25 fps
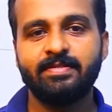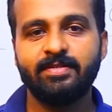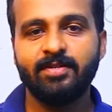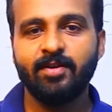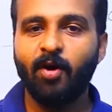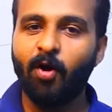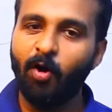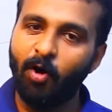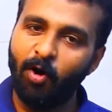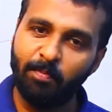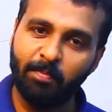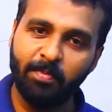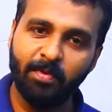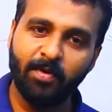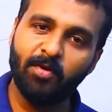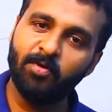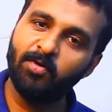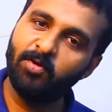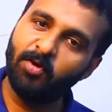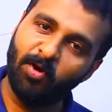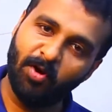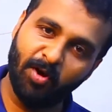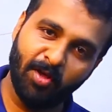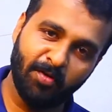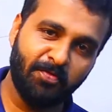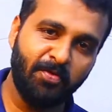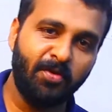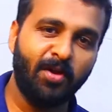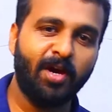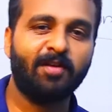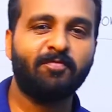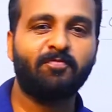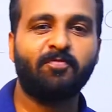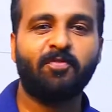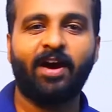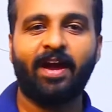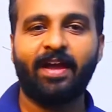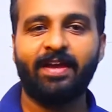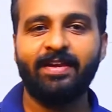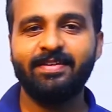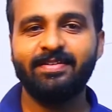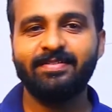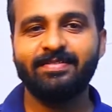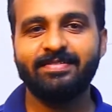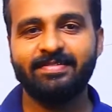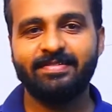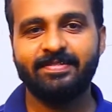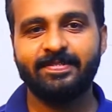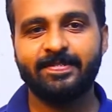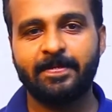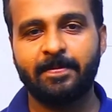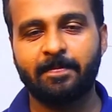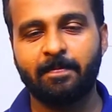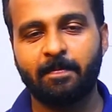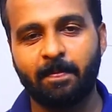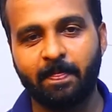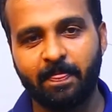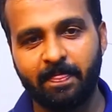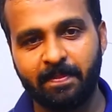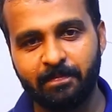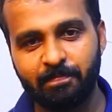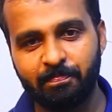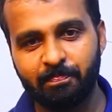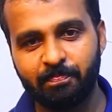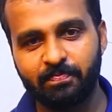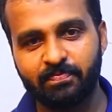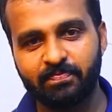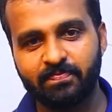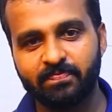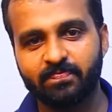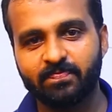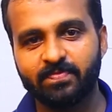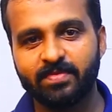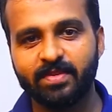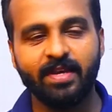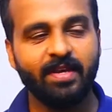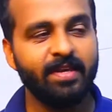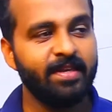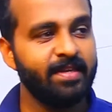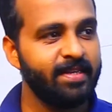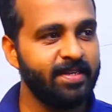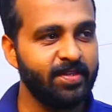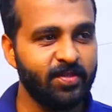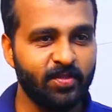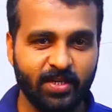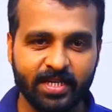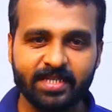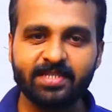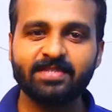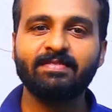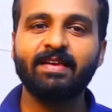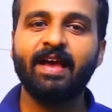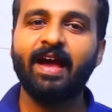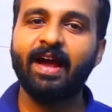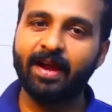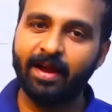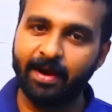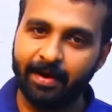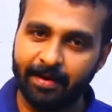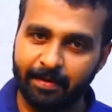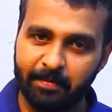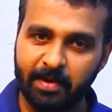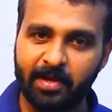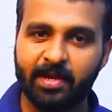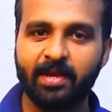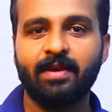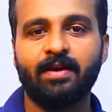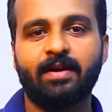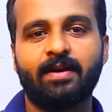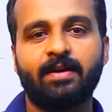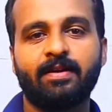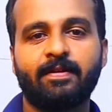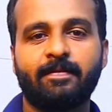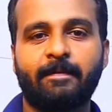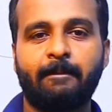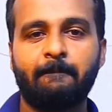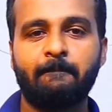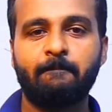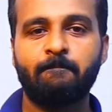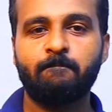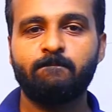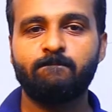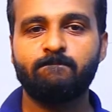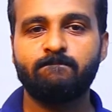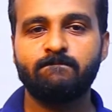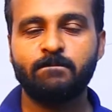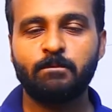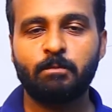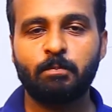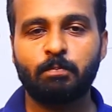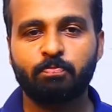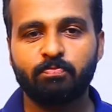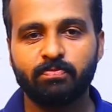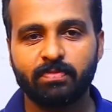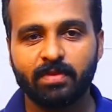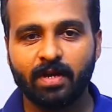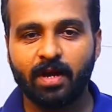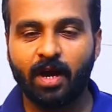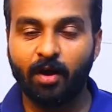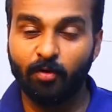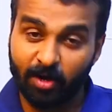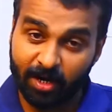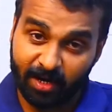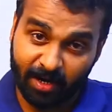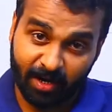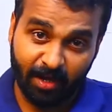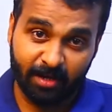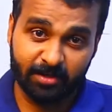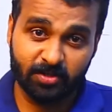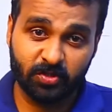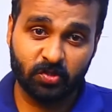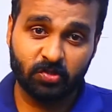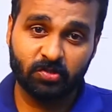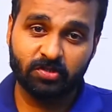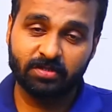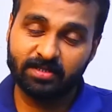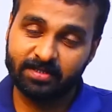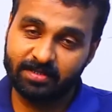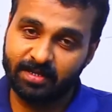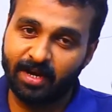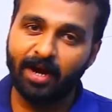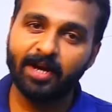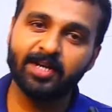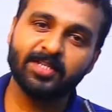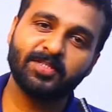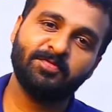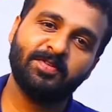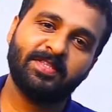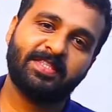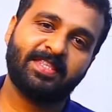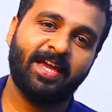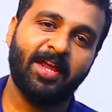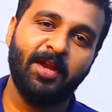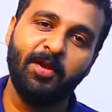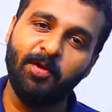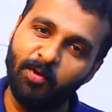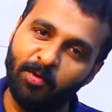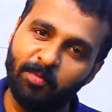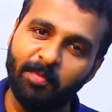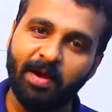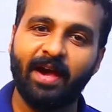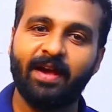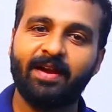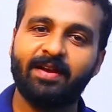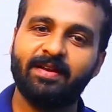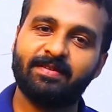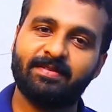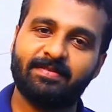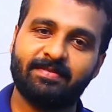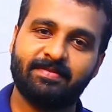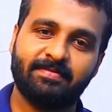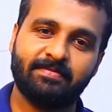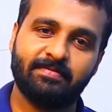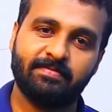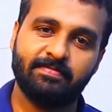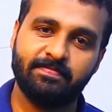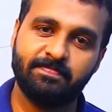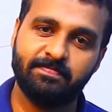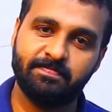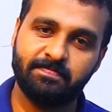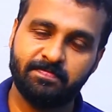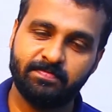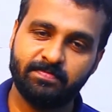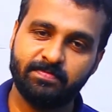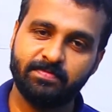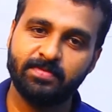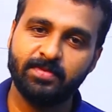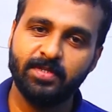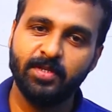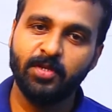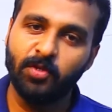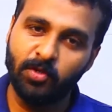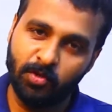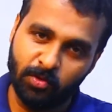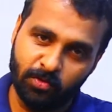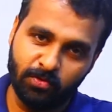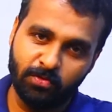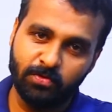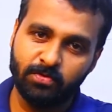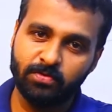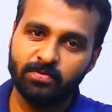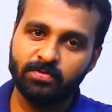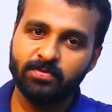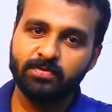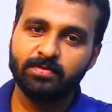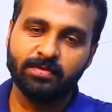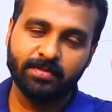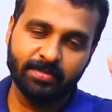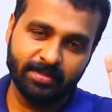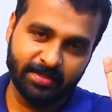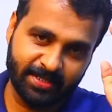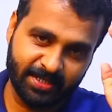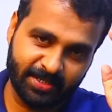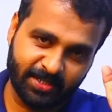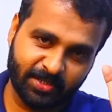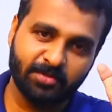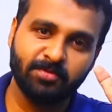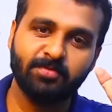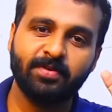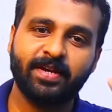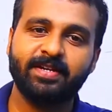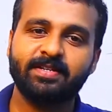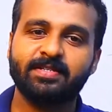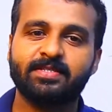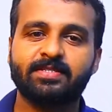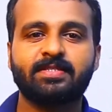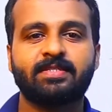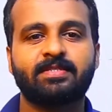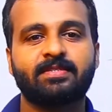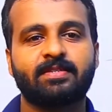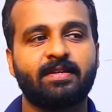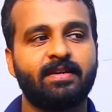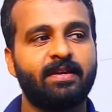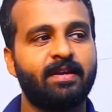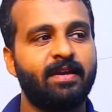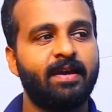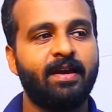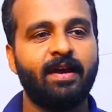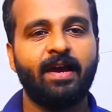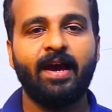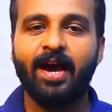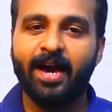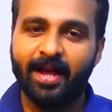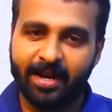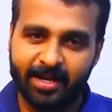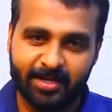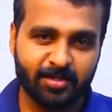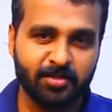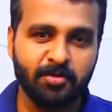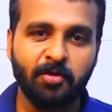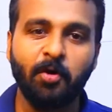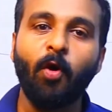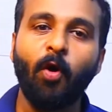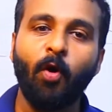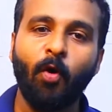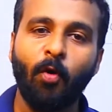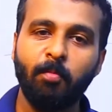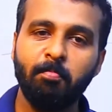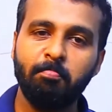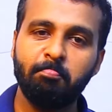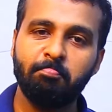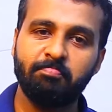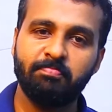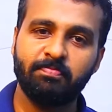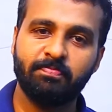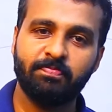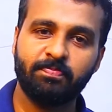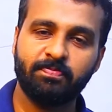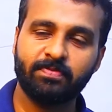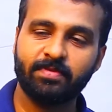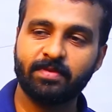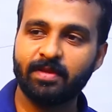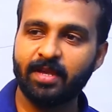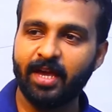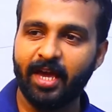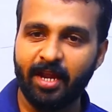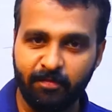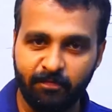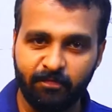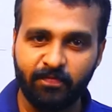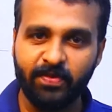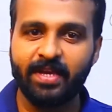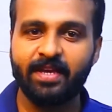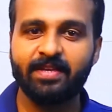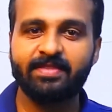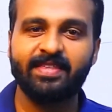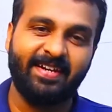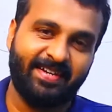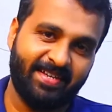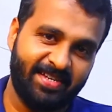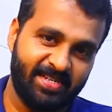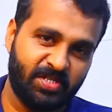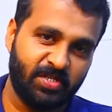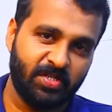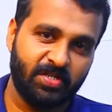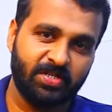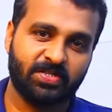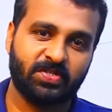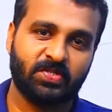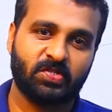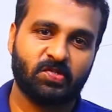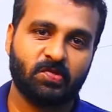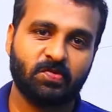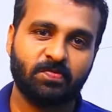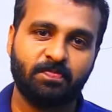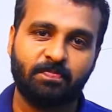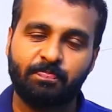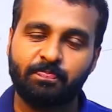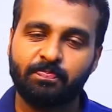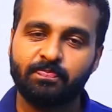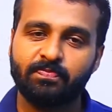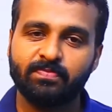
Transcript: Hope all of you are fine. In this academic year, our class starts with a new manner. You, the students, are at home, and we, the teachers,